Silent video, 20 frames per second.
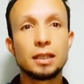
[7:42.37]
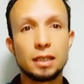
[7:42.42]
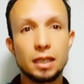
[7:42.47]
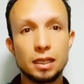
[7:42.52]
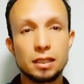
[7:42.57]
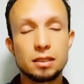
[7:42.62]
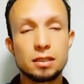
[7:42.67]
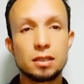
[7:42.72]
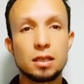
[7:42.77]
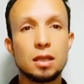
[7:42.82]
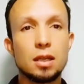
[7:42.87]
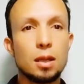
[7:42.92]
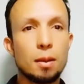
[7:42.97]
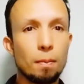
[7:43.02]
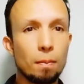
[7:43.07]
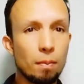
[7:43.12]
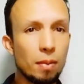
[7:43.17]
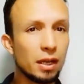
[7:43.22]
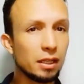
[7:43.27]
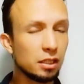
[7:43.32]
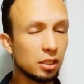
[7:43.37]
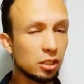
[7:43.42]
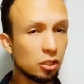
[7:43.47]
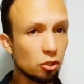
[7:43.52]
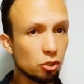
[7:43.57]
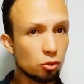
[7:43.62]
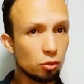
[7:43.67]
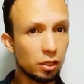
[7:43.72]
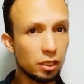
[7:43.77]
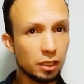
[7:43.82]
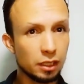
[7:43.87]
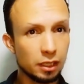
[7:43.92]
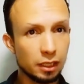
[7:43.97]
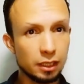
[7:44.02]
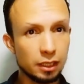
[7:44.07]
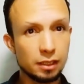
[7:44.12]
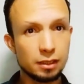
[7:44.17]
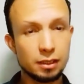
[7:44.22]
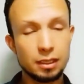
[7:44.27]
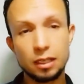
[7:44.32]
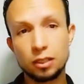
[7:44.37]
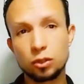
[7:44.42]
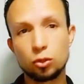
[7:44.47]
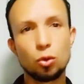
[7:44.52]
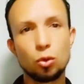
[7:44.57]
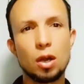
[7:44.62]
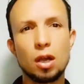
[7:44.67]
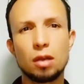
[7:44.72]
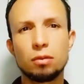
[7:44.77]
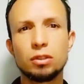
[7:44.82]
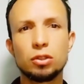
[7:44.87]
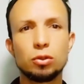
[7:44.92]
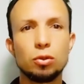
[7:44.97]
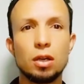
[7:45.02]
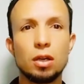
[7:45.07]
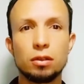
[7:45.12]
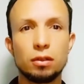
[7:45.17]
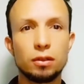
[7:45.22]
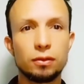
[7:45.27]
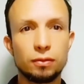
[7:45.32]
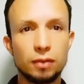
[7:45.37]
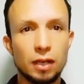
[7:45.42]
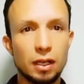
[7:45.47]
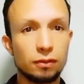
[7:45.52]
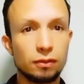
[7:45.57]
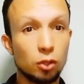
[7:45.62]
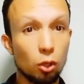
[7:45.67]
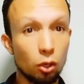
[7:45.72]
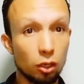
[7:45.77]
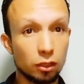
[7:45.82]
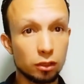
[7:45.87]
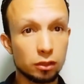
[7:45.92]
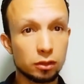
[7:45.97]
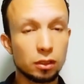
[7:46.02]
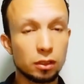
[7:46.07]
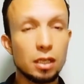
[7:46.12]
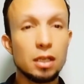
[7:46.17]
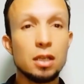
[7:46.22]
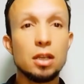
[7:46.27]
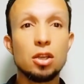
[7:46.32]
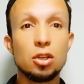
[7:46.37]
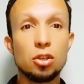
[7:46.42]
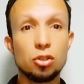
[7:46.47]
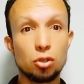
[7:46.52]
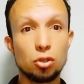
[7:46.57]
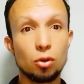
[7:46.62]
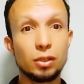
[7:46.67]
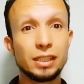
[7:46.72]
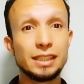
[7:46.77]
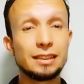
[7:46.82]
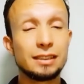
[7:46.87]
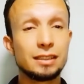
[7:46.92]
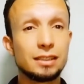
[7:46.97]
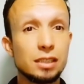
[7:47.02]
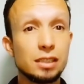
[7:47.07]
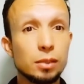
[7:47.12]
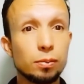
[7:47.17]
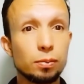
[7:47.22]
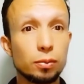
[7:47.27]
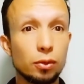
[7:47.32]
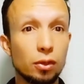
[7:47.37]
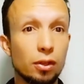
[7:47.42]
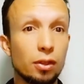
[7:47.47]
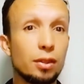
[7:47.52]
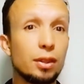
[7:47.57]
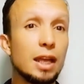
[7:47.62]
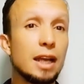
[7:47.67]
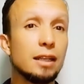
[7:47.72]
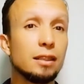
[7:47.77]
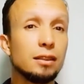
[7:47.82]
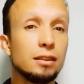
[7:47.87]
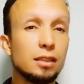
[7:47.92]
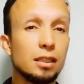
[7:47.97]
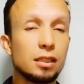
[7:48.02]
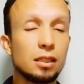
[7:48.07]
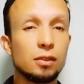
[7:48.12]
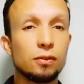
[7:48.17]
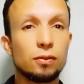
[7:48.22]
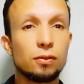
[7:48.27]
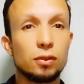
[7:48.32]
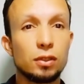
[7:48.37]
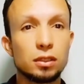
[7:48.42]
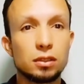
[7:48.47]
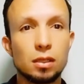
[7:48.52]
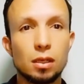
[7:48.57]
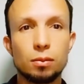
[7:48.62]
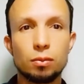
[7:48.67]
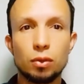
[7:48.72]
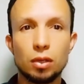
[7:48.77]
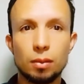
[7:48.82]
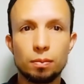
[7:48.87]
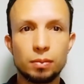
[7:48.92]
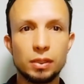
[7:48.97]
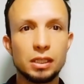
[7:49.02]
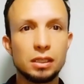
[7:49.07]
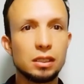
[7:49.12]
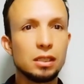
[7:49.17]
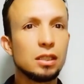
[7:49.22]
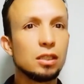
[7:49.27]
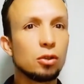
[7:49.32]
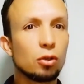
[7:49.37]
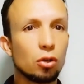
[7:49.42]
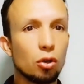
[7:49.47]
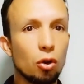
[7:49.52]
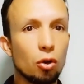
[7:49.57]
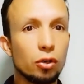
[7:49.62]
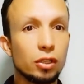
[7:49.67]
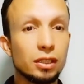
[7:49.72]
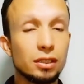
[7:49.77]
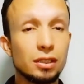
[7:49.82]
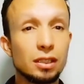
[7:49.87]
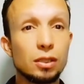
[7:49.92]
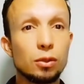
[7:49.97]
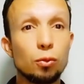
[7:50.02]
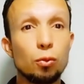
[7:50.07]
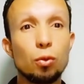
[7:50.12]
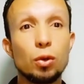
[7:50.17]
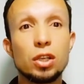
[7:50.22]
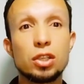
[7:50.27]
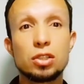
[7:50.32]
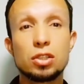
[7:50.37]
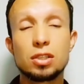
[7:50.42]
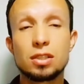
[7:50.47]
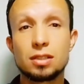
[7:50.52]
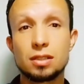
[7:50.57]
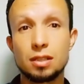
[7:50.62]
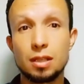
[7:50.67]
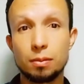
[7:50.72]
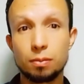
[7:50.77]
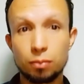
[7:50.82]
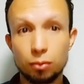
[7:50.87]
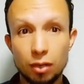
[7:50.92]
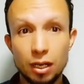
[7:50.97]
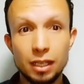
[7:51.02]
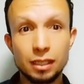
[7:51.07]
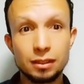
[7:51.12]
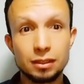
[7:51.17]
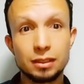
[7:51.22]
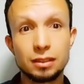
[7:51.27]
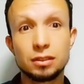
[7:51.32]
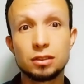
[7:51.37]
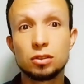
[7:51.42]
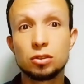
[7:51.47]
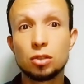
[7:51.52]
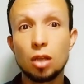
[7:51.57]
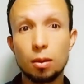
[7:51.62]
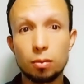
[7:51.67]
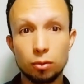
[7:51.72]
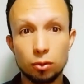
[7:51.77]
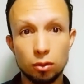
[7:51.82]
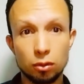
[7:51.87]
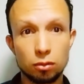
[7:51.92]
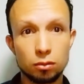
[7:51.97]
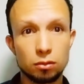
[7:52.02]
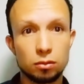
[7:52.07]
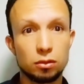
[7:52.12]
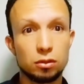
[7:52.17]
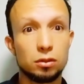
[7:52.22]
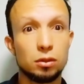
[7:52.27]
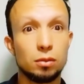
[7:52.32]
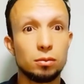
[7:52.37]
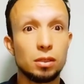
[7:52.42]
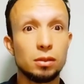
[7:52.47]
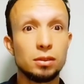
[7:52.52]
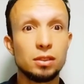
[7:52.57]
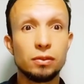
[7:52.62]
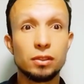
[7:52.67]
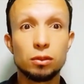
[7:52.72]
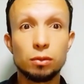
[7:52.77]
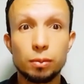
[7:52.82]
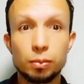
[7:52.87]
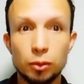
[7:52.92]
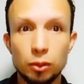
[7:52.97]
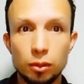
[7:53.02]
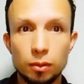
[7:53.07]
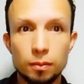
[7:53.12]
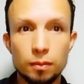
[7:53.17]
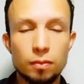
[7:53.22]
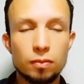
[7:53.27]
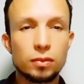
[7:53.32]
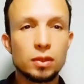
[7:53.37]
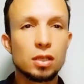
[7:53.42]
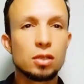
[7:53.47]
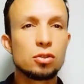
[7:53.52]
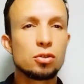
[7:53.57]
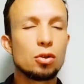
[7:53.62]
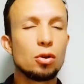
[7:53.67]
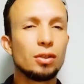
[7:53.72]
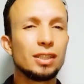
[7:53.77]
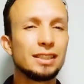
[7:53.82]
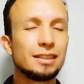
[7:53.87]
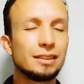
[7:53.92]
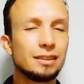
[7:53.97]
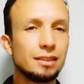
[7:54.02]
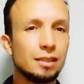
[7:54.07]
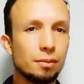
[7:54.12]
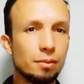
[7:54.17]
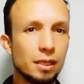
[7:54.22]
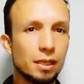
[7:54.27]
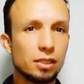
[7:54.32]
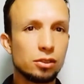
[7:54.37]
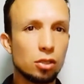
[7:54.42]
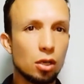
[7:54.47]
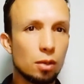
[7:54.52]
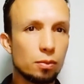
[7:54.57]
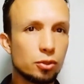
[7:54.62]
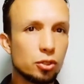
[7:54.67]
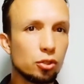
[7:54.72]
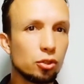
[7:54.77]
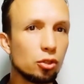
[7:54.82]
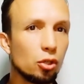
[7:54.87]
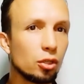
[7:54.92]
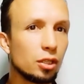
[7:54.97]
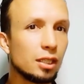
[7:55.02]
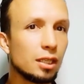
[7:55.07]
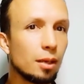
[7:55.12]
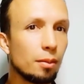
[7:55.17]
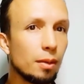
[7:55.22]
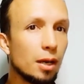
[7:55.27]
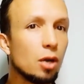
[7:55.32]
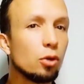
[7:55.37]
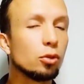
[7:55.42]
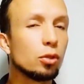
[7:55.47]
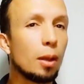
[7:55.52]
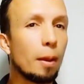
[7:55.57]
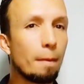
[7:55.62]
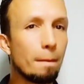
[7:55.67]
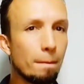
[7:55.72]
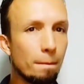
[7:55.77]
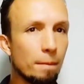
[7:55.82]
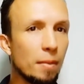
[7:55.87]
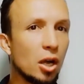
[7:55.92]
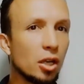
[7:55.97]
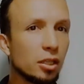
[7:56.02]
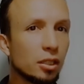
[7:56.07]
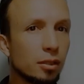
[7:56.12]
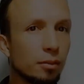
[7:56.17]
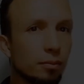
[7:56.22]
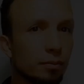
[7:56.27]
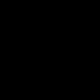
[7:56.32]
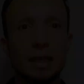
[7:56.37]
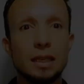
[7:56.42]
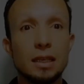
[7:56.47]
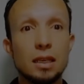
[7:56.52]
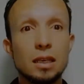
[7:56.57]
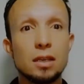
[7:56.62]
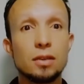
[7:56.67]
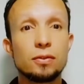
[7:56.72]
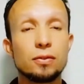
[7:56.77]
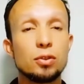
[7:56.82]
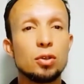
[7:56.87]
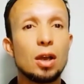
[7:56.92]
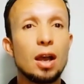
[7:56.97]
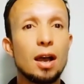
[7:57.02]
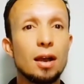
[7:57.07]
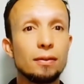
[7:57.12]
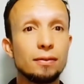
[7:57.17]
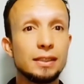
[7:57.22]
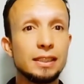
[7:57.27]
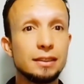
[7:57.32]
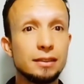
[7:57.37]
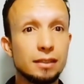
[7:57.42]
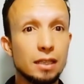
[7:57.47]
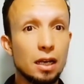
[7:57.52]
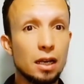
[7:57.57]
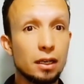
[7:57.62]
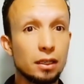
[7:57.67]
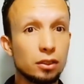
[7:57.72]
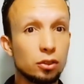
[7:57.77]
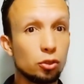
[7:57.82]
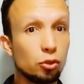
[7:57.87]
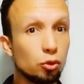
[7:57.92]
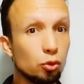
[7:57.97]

case. But usually it is like $200, $205. So it's cheaper than taking, for example, a PT or OET, which the price is double or sometimes even triple. So it's the best option talking about money. If you have decided